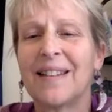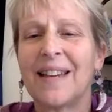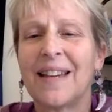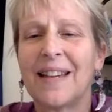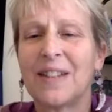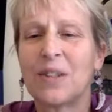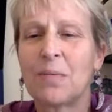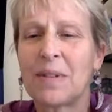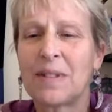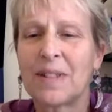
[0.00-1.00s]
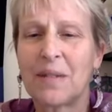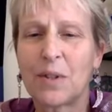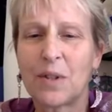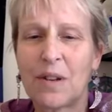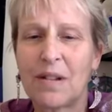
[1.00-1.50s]
And she wants to give
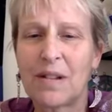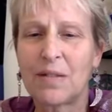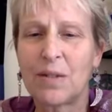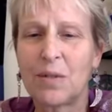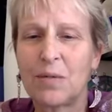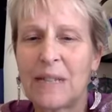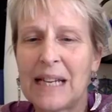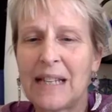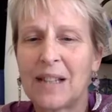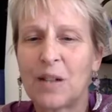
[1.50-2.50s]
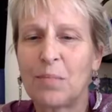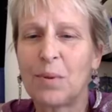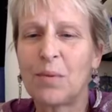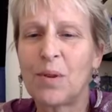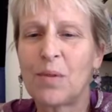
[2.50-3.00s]
a shout out to Diane
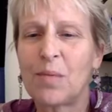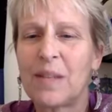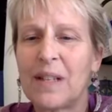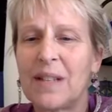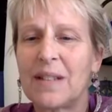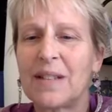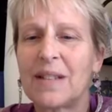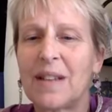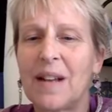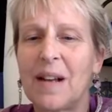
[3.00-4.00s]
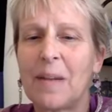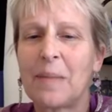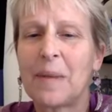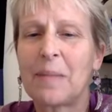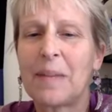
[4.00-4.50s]
Caputo Arenas um,
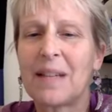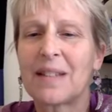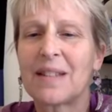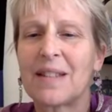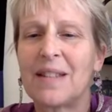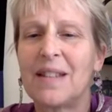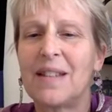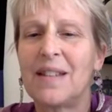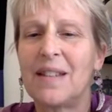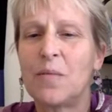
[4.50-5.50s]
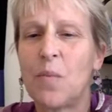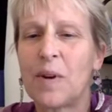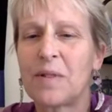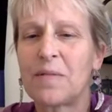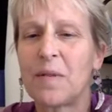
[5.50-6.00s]
that makes the
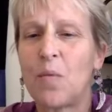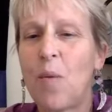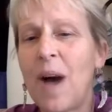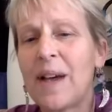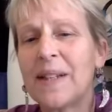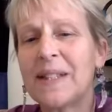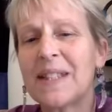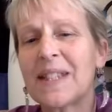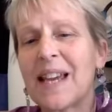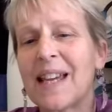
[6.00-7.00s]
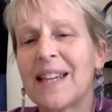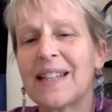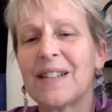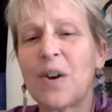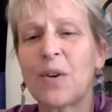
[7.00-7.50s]
wonderful wands
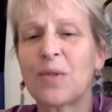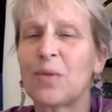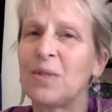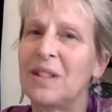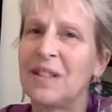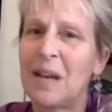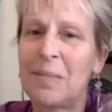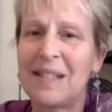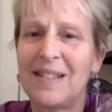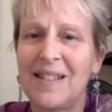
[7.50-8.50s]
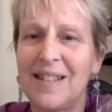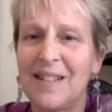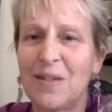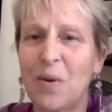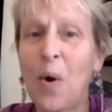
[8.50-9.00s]
and also to Debbie Z.
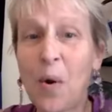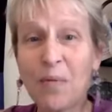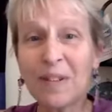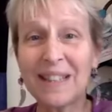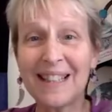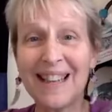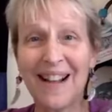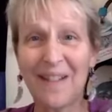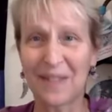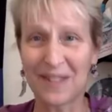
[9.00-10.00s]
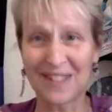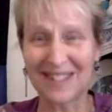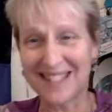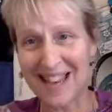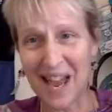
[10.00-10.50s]
So hopefully this
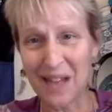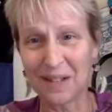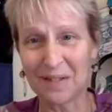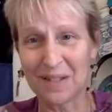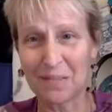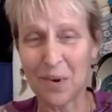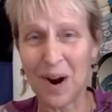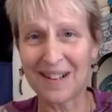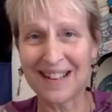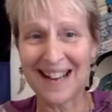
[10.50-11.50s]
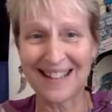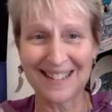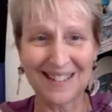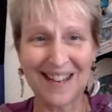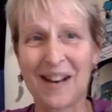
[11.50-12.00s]
is the end of the
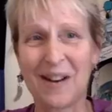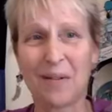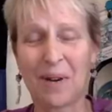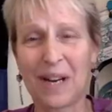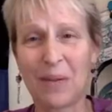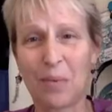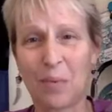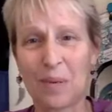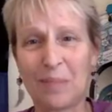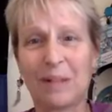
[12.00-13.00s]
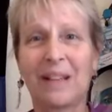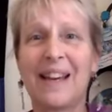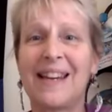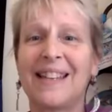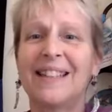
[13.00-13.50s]
broadcast it, it will
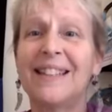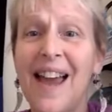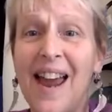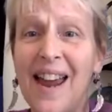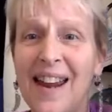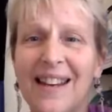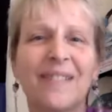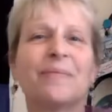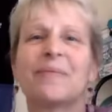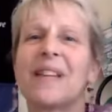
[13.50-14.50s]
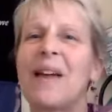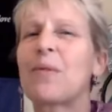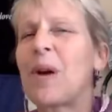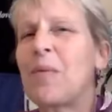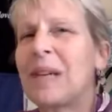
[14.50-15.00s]
replay. Yay! Have
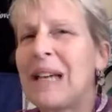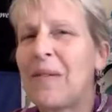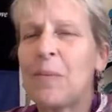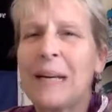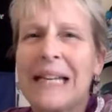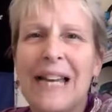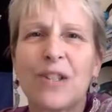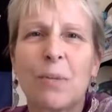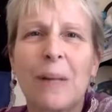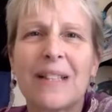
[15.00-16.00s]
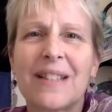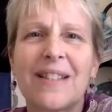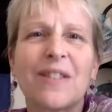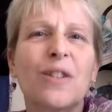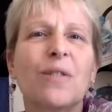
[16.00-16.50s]
a great week, everybody. Angel
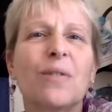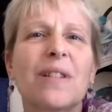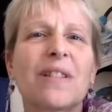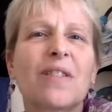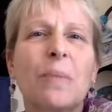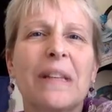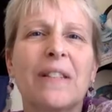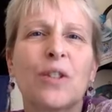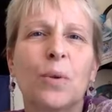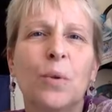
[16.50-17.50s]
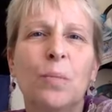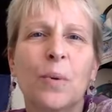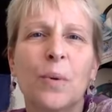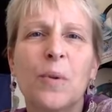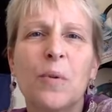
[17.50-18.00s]
blessings to you. This has been Sue
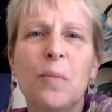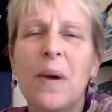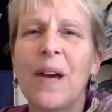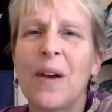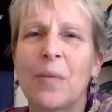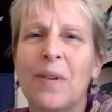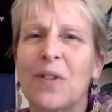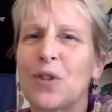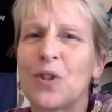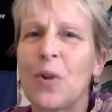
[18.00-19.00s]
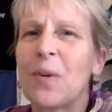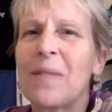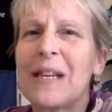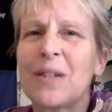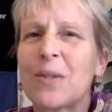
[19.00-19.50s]
Broome with Joan of
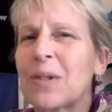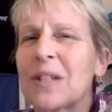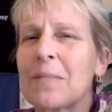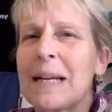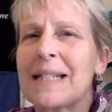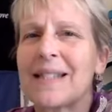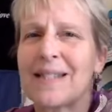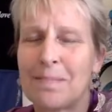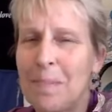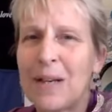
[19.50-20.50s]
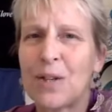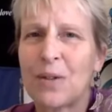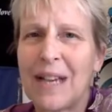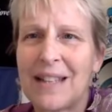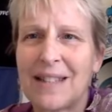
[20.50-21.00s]
Angels as my special
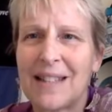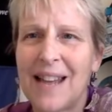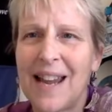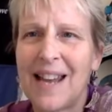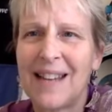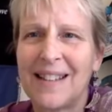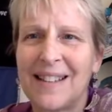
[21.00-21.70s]
guest today.